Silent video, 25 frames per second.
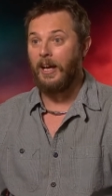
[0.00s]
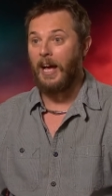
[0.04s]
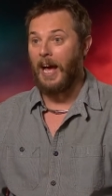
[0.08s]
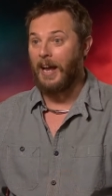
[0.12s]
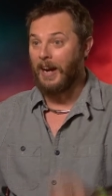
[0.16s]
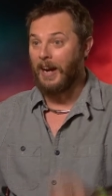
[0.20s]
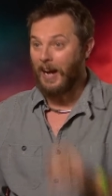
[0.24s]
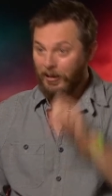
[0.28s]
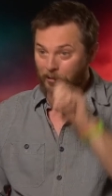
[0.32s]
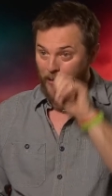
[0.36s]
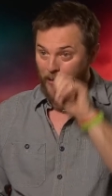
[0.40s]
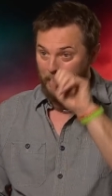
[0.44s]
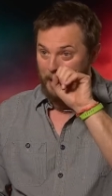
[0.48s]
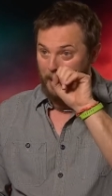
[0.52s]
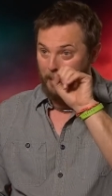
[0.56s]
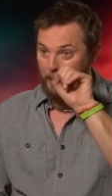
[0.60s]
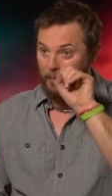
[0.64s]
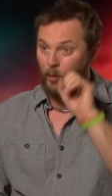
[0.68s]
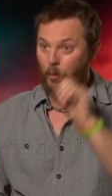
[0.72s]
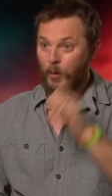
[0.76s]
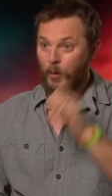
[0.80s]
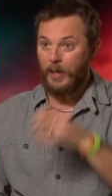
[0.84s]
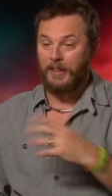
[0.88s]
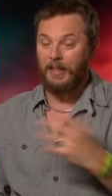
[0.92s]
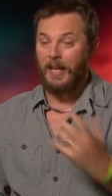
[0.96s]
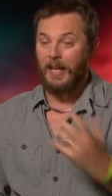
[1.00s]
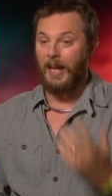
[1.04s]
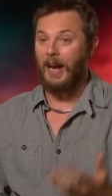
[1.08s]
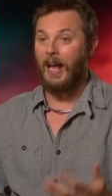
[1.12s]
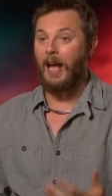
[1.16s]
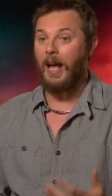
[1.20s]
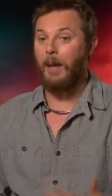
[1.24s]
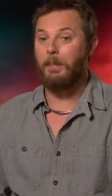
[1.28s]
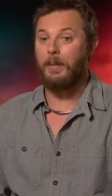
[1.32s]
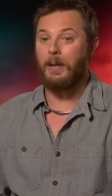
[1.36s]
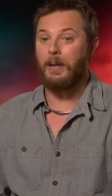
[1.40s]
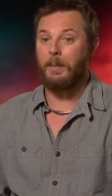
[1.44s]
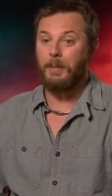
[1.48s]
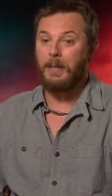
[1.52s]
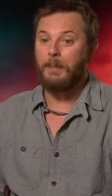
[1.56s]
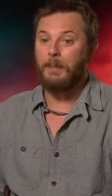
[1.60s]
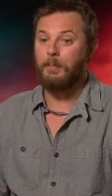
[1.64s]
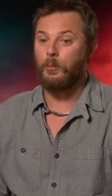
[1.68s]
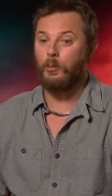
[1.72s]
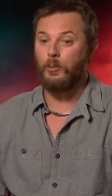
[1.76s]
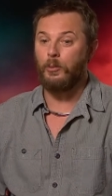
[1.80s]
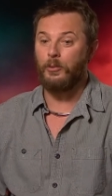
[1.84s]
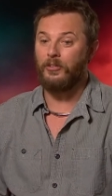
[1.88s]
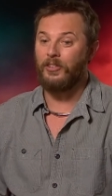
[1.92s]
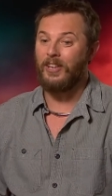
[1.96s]
And I remember when that happened,
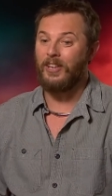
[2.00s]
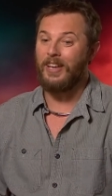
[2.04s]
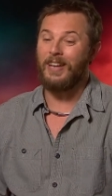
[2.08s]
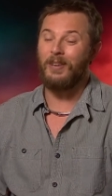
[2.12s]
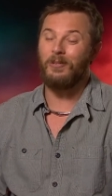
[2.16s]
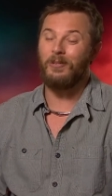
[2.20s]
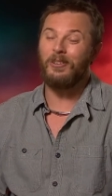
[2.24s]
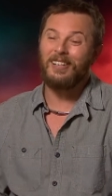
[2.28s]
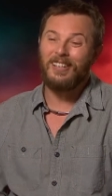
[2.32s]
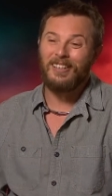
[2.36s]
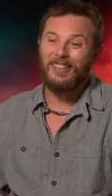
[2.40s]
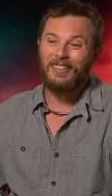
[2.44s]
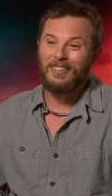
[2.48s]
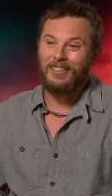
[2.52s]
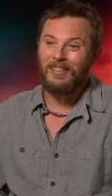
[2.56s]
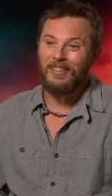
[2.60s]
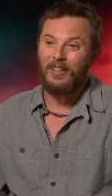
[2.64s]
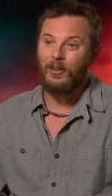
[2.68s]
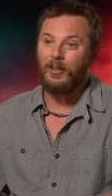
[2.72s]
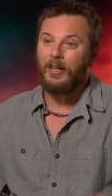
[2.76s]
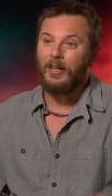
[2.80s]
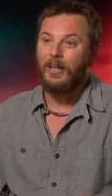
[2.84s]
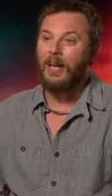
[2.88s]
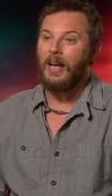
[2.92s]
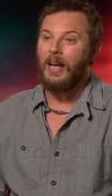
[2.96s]
people were saying, well, you know,